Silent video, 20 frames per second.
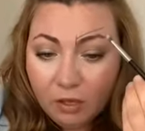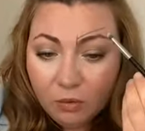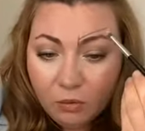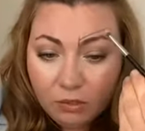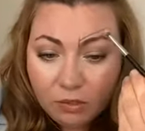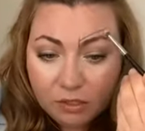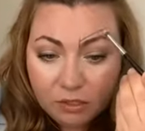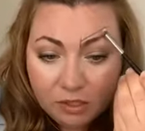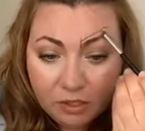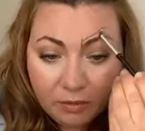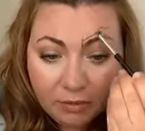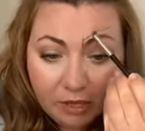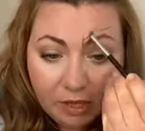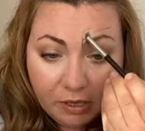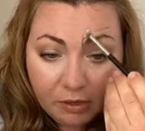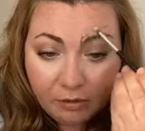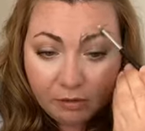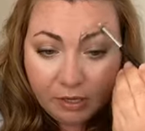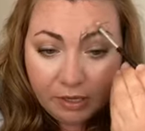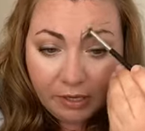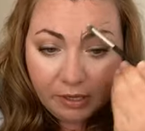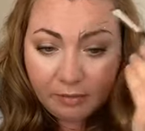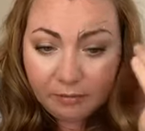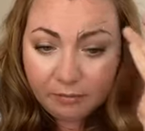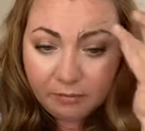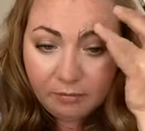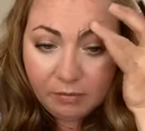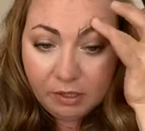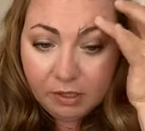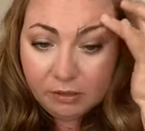We're just gonna be like,
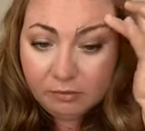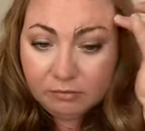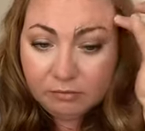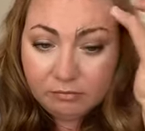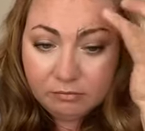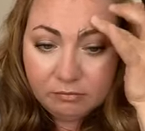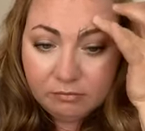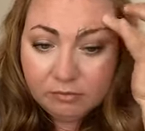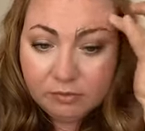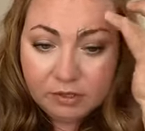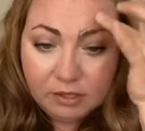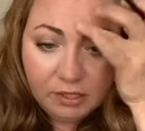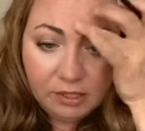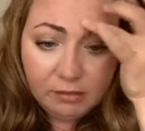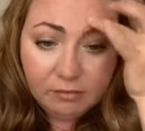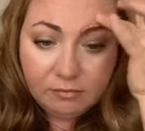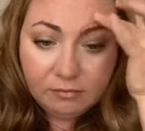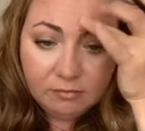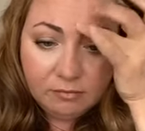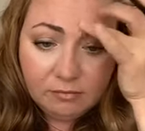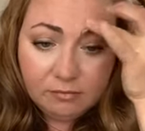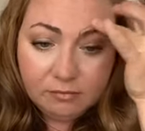okay, well, see?